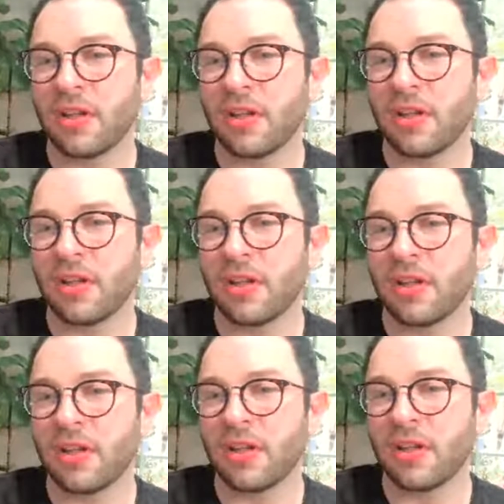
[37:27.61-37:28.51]
Those
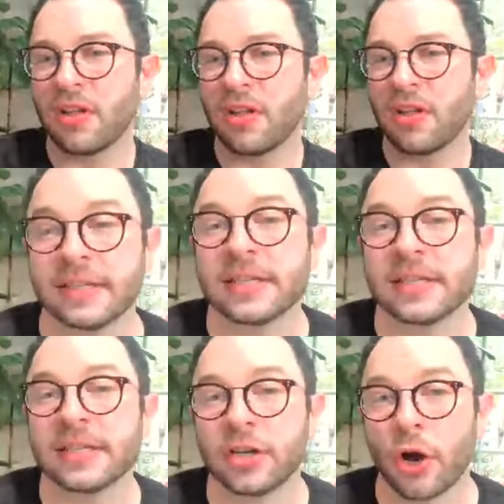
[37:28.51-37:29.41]
shackles and chains
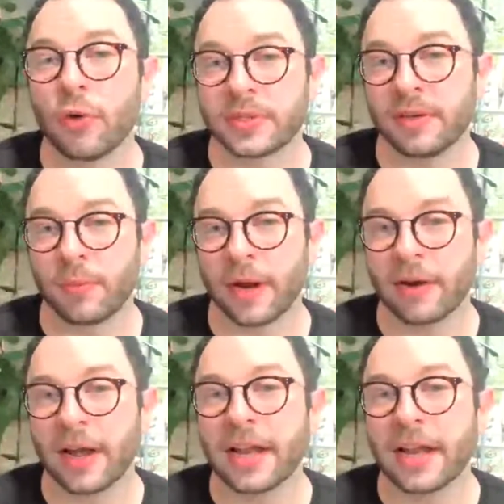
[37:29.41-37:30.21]
go somewhere,